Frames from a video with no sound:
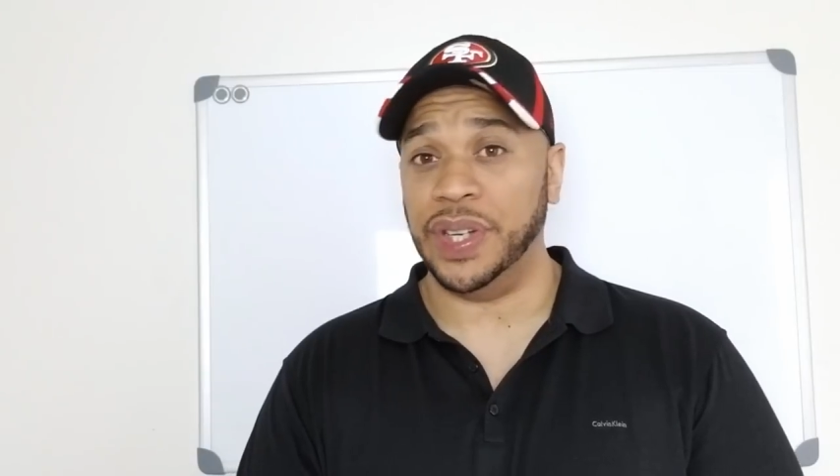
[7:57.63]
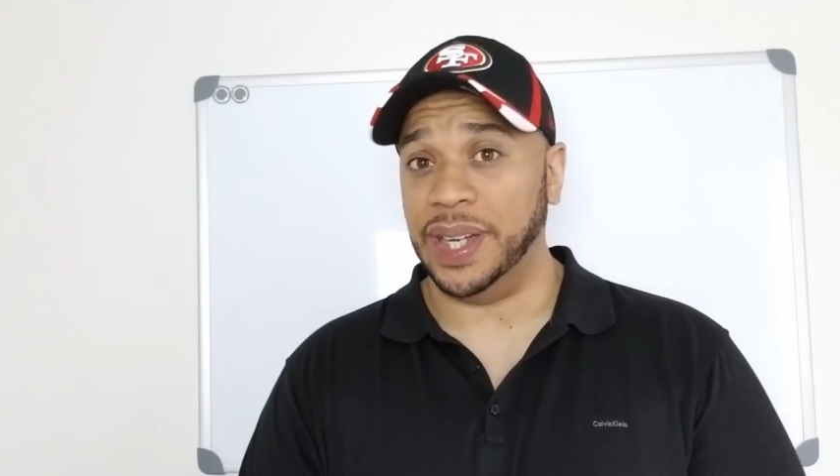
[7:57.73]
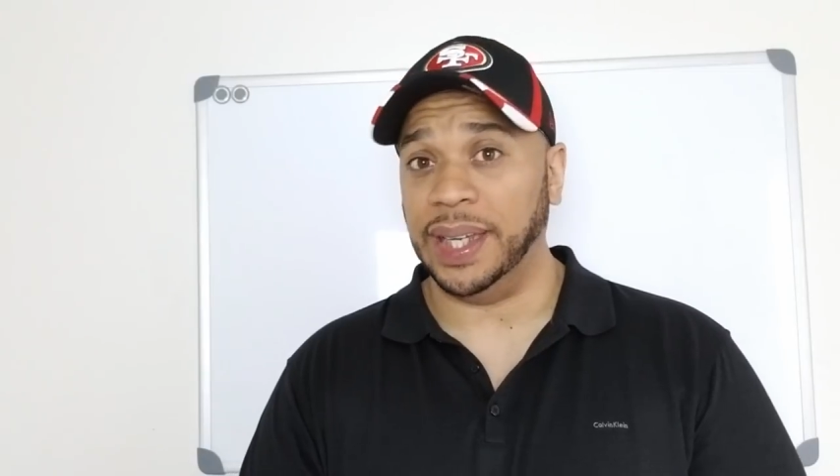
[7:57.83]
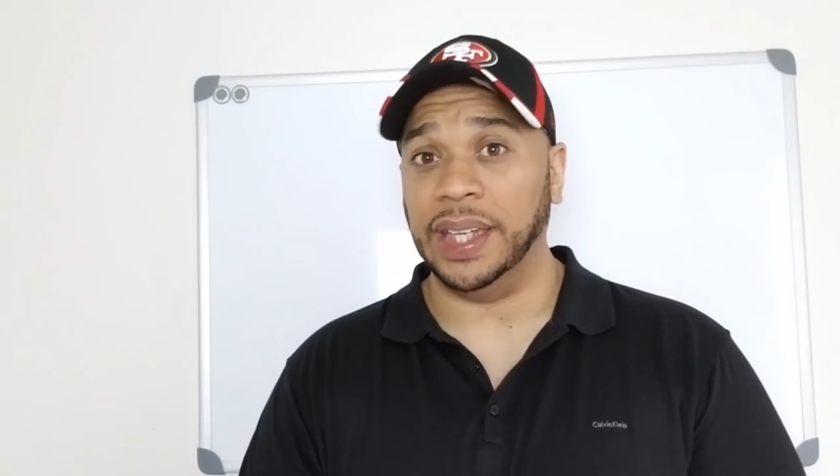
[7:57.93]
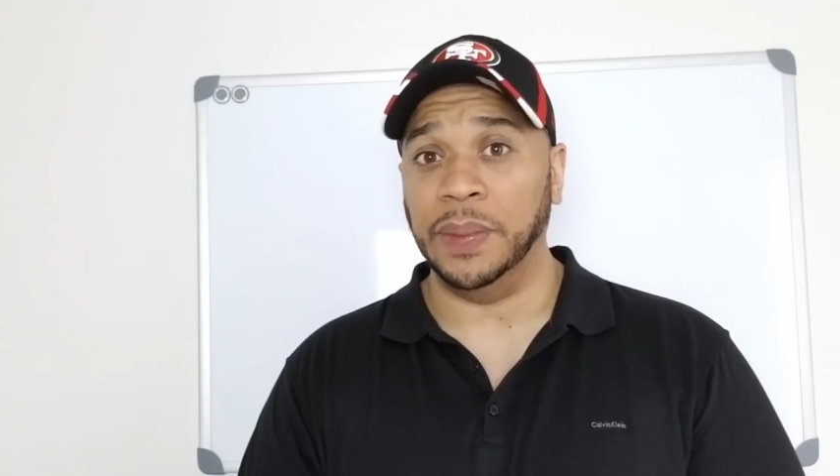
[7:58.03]
you
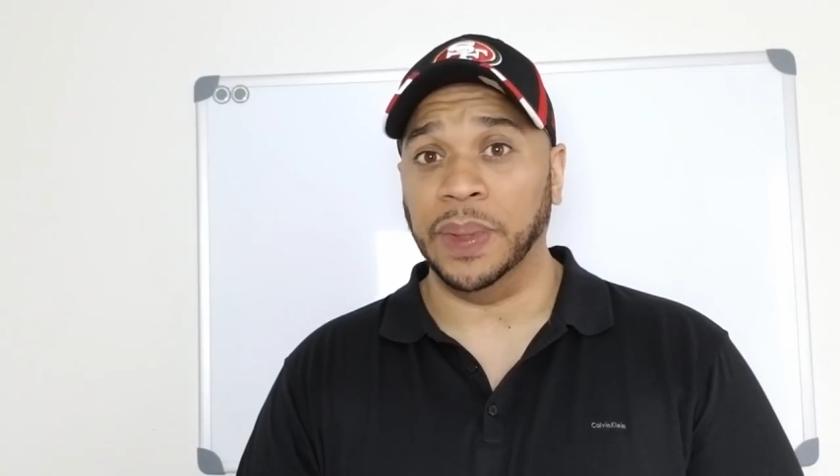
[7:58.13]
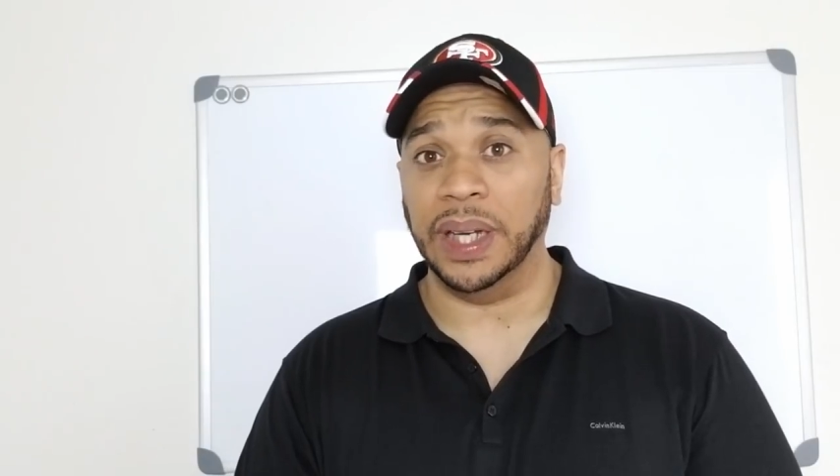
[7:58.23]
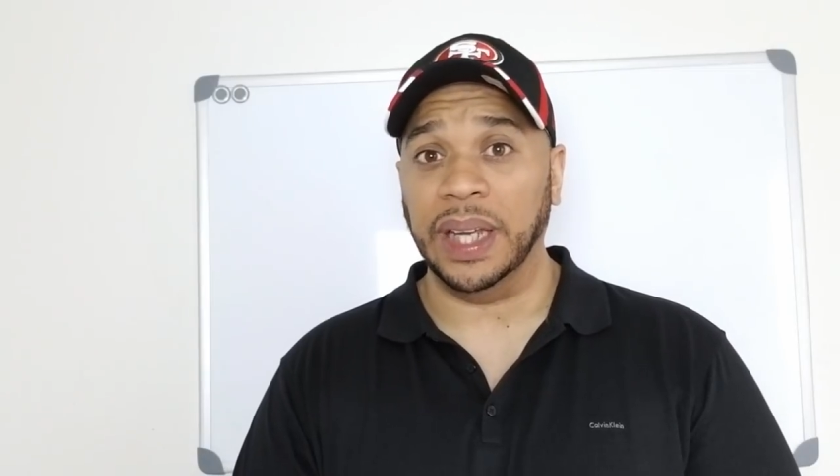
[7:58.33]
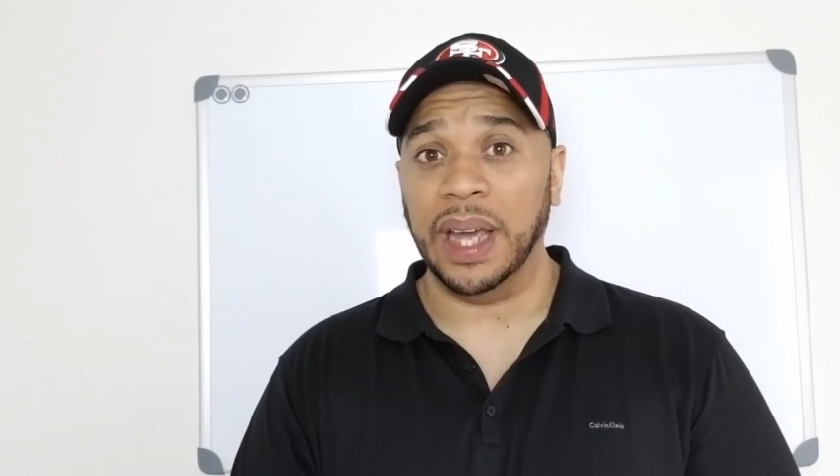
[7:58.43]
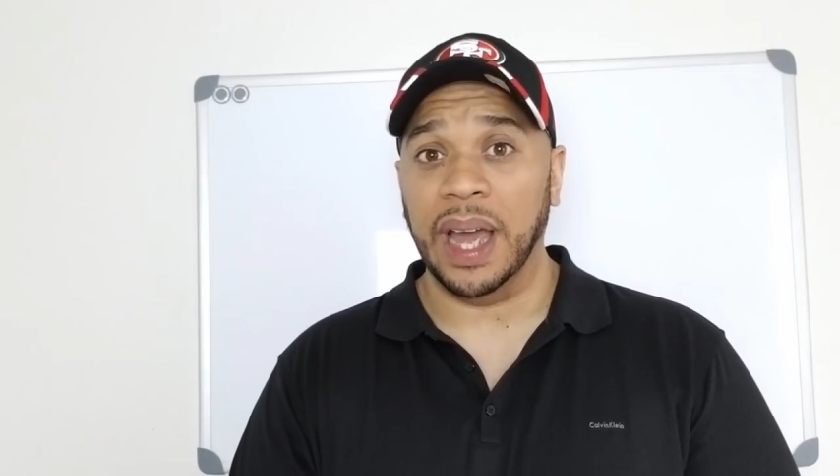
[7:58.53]
did,
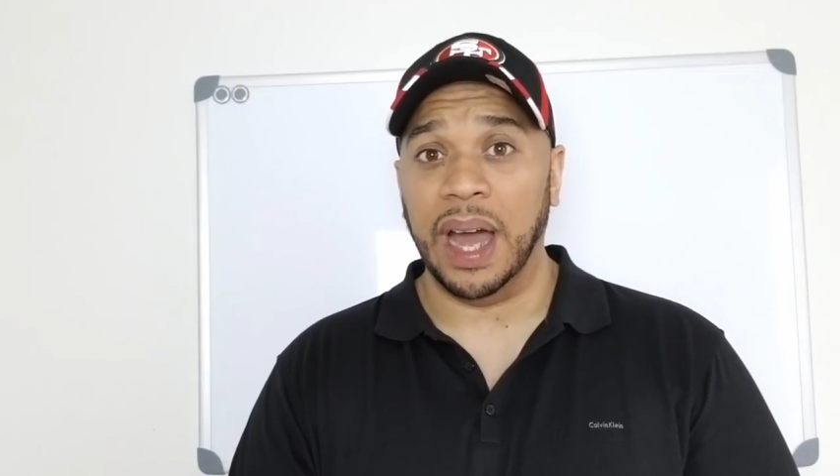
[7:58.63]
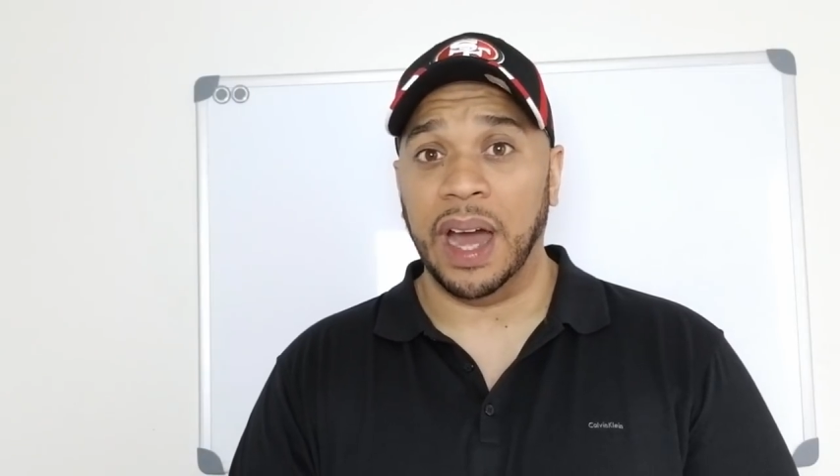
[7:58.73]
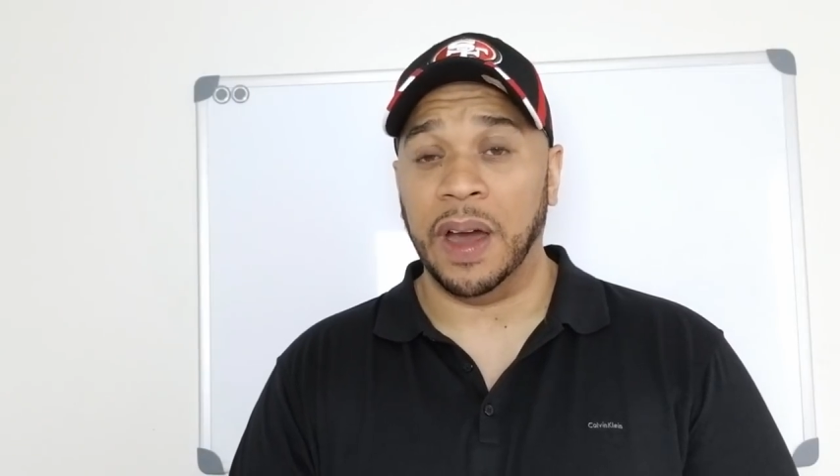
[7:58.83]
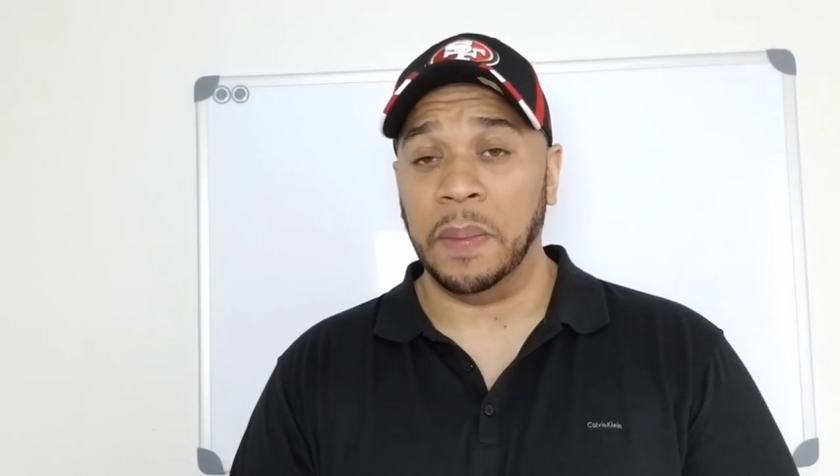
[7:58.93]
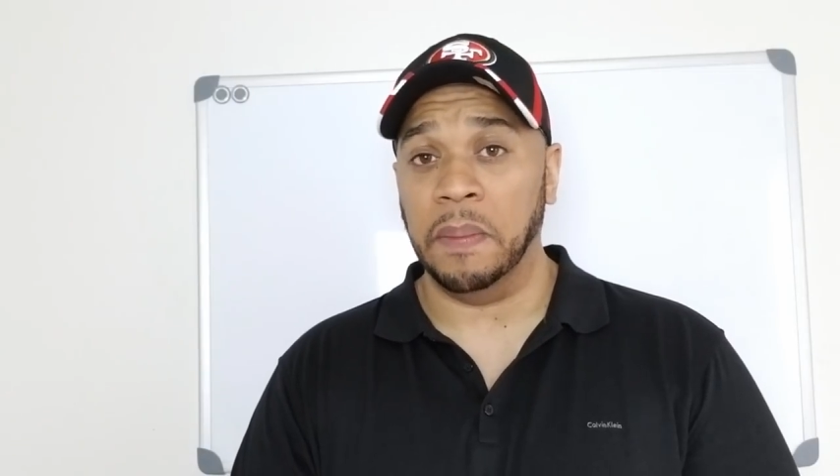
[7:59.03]
but
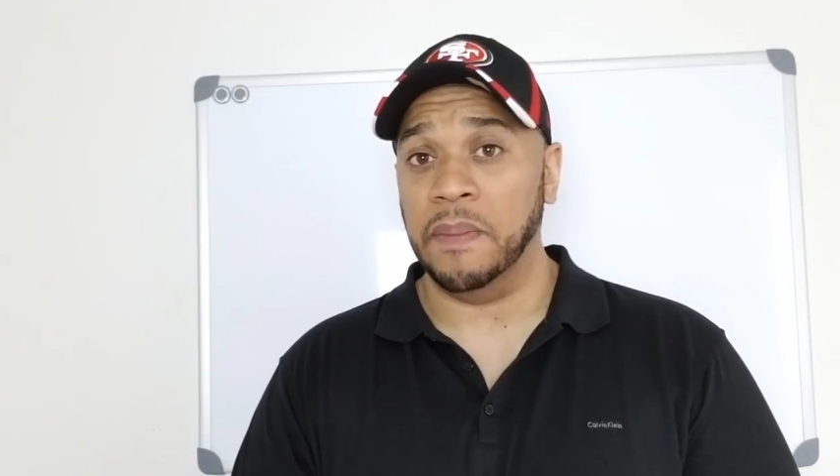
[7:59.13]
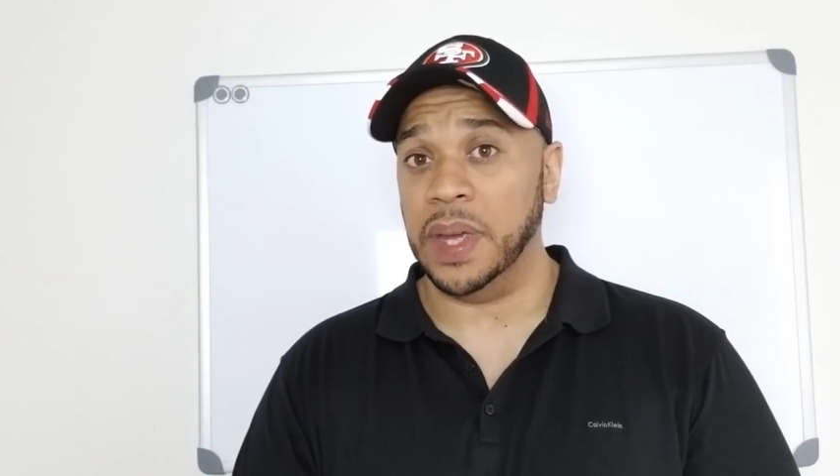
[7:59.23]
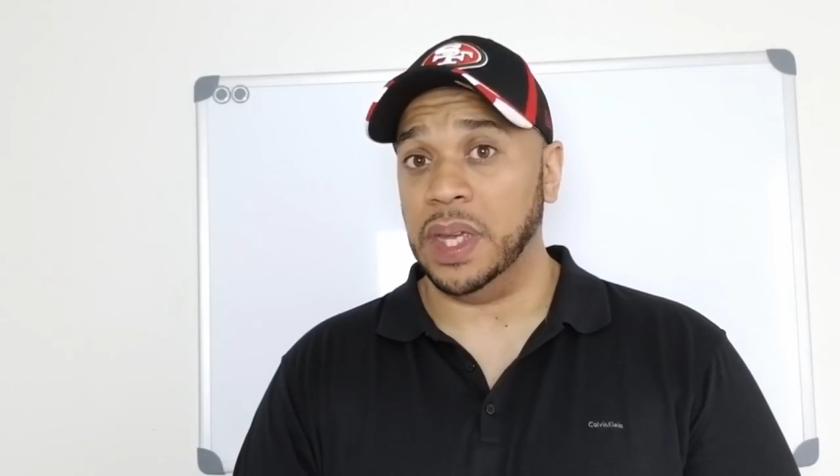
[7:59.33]
um,